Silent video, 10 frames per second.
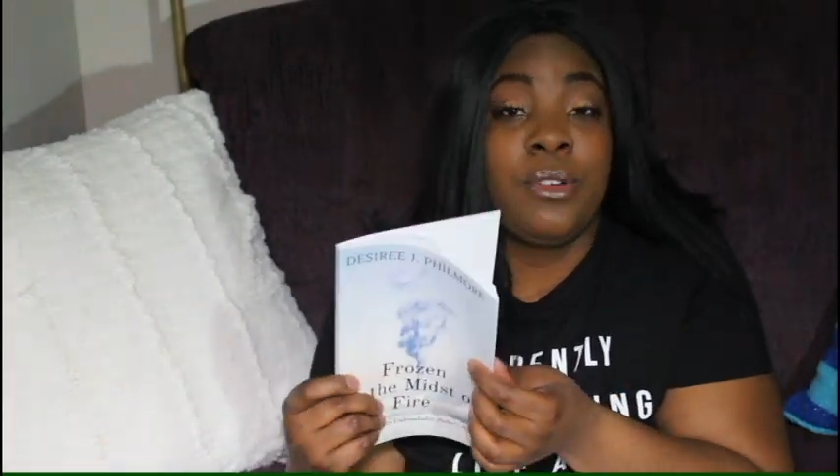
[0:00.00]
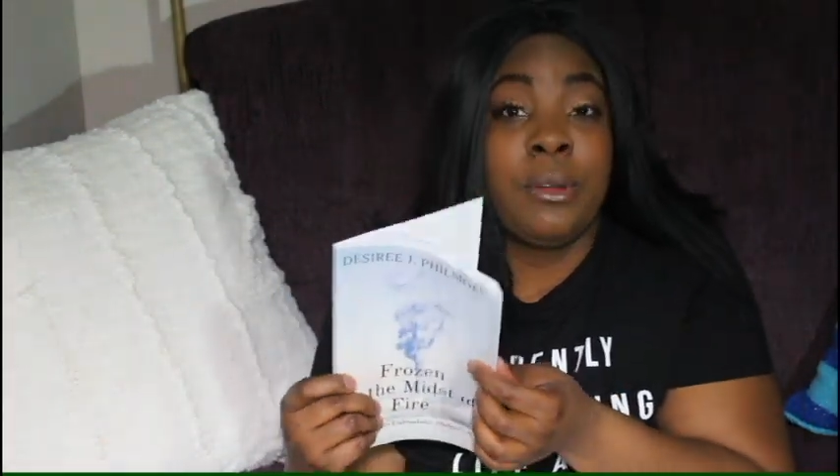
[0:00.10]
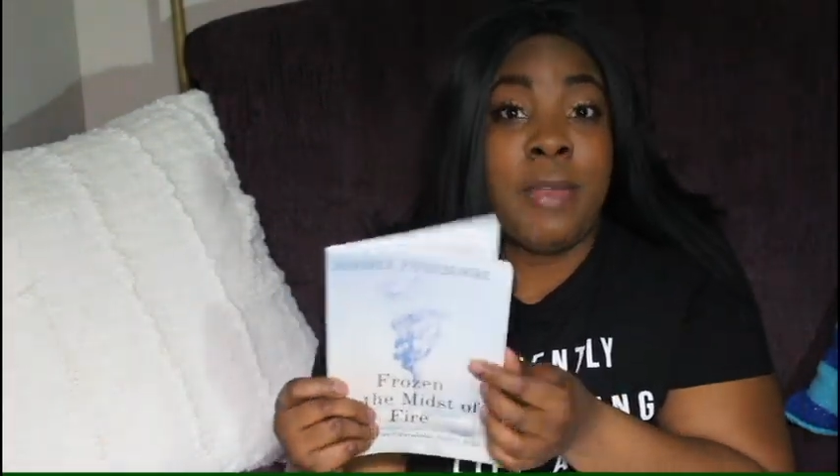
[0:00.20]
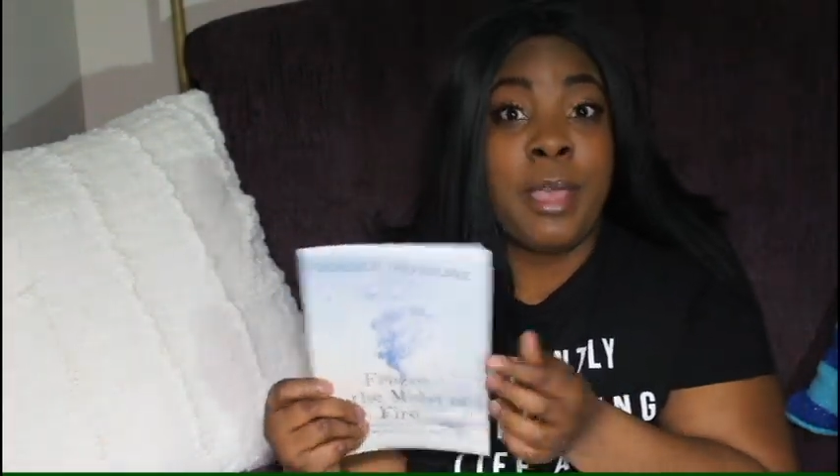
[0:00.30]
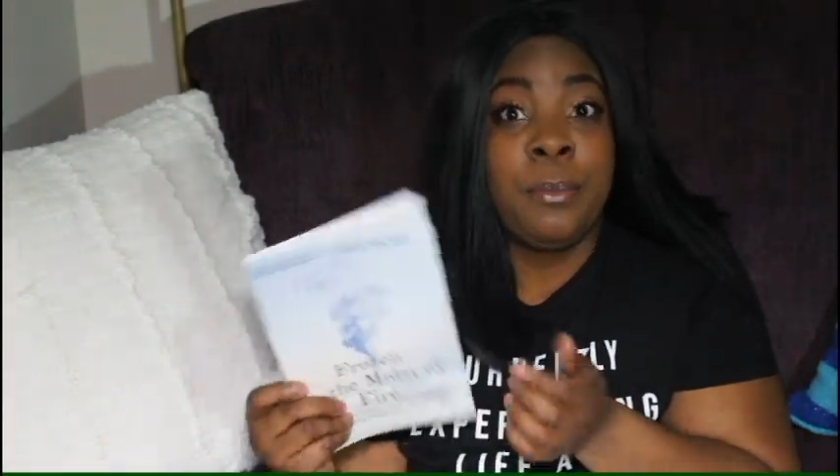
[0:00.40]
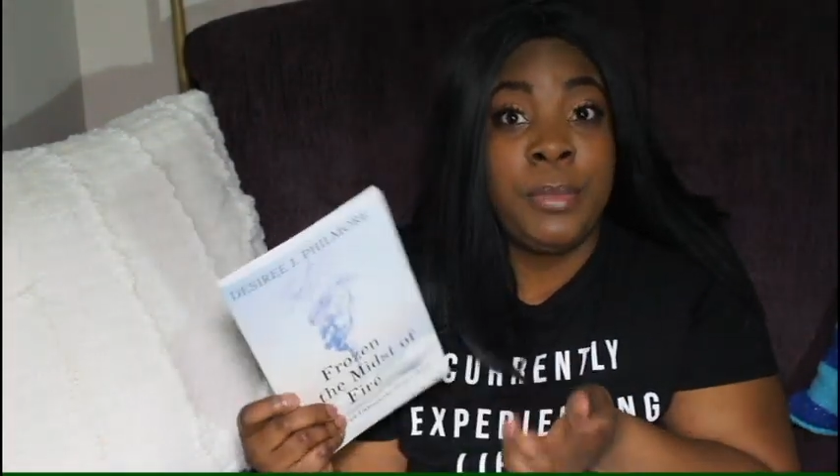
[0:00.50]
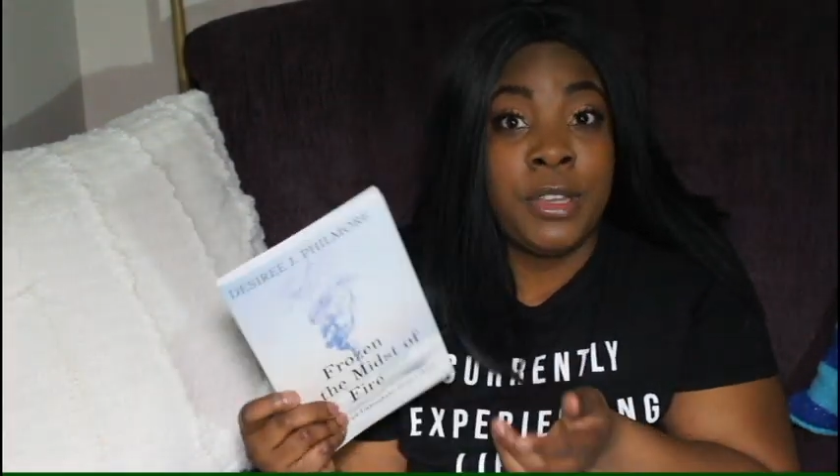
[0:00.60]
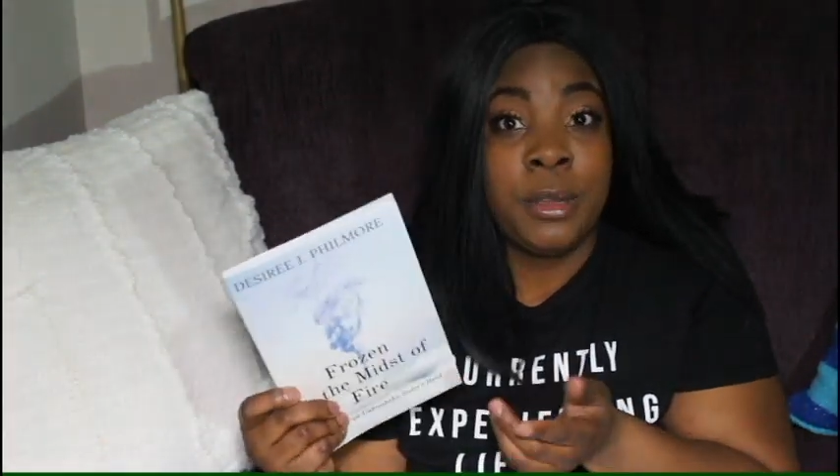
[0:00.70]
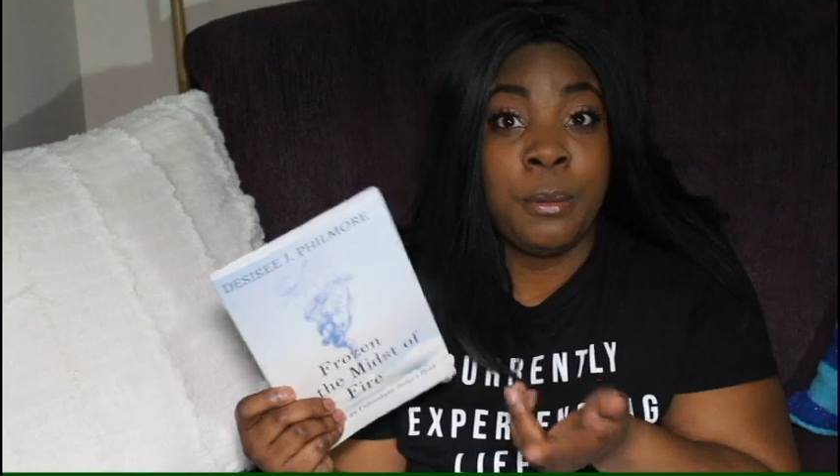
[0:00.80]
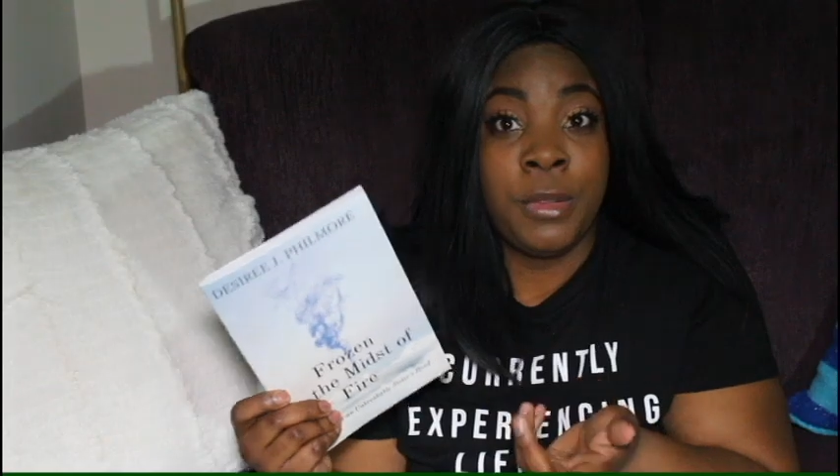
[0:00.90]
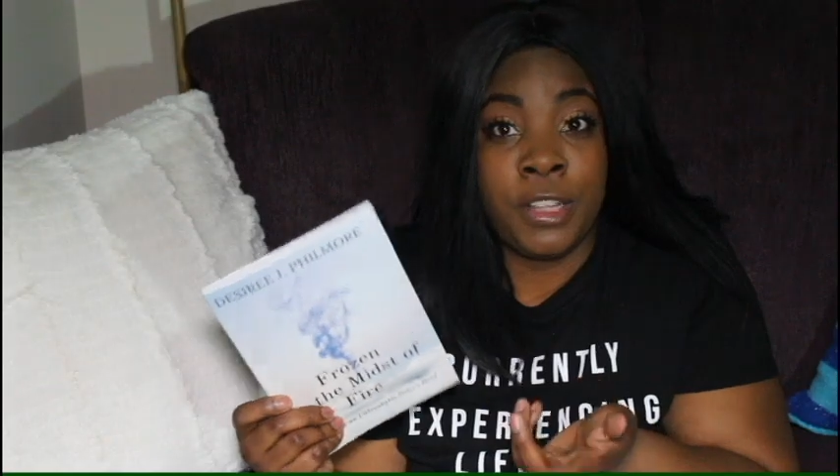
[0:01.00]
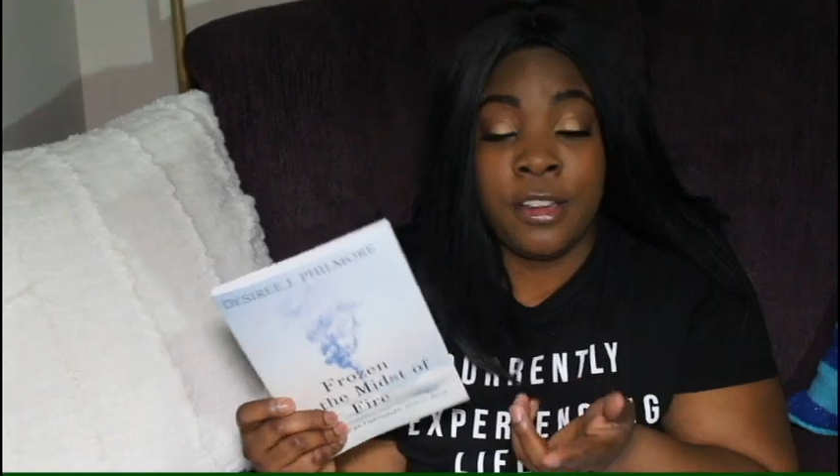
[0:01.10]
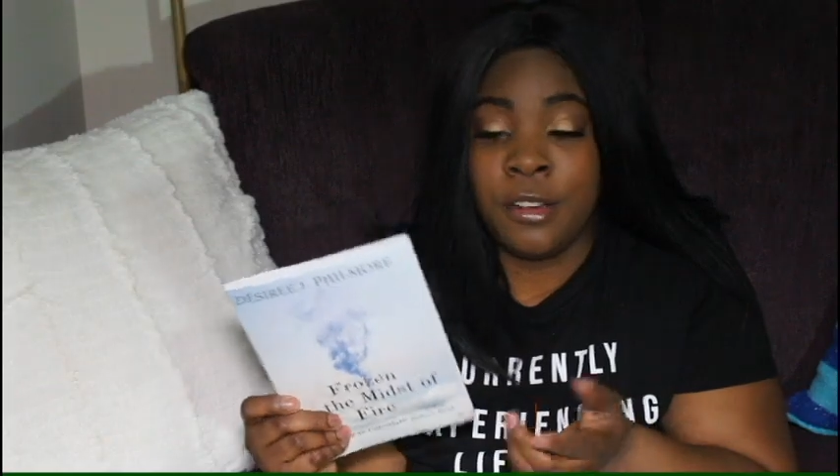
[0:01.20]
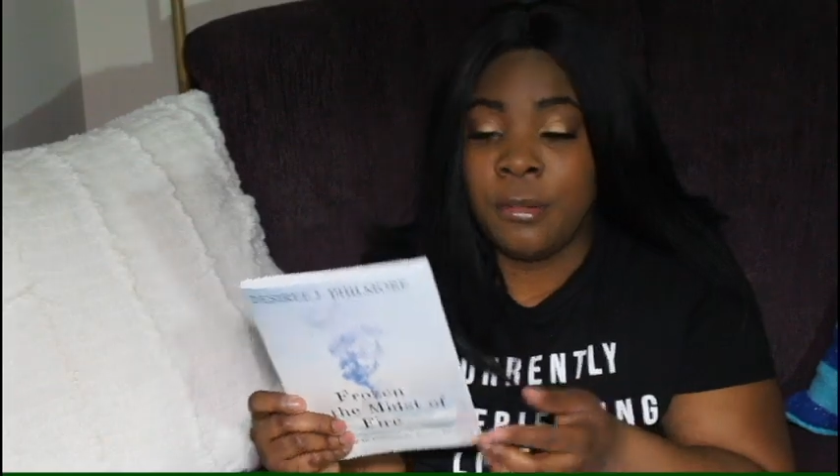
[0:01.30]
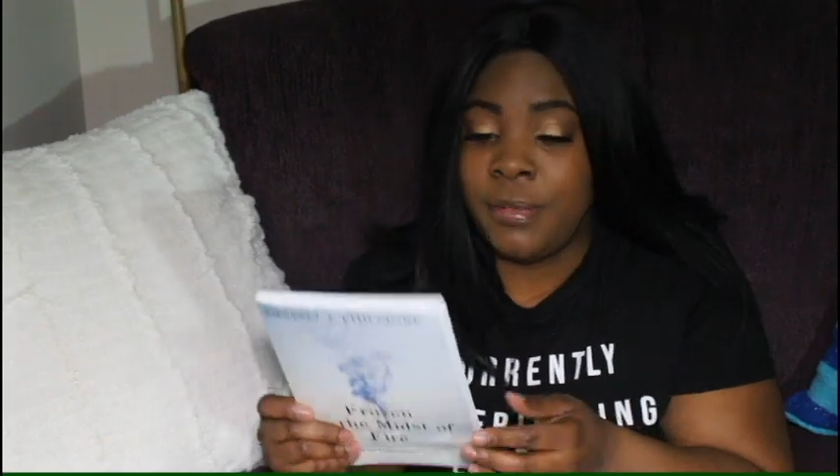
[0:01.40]
or my book
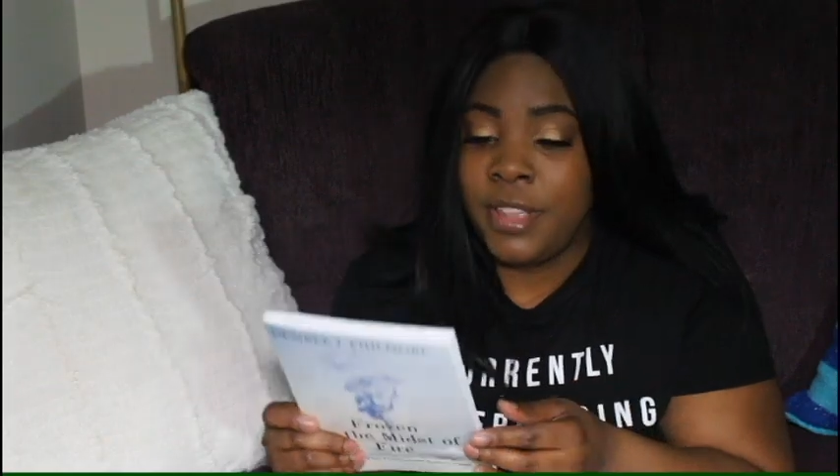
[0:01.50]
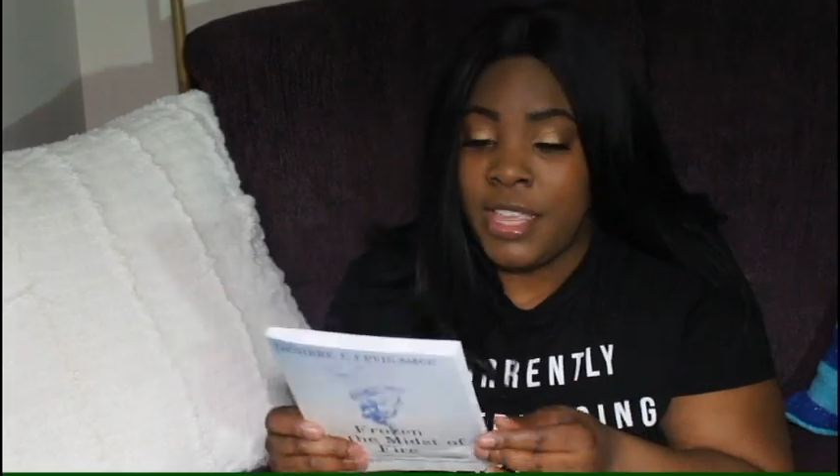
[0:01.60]
blurb.